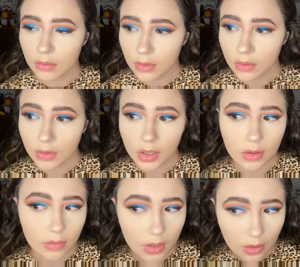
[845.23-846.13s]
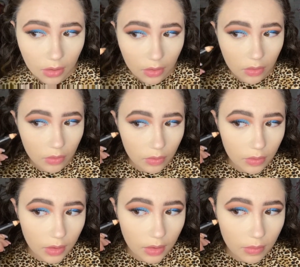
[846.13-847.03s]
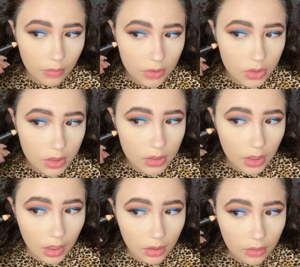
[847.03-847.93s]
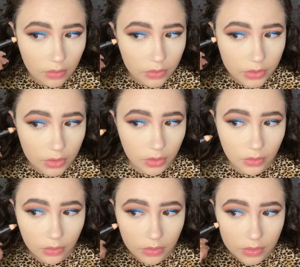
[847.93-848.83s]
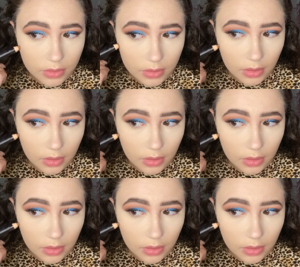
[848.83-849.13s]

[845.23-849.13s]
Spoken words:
going in with cream, she did like little circles,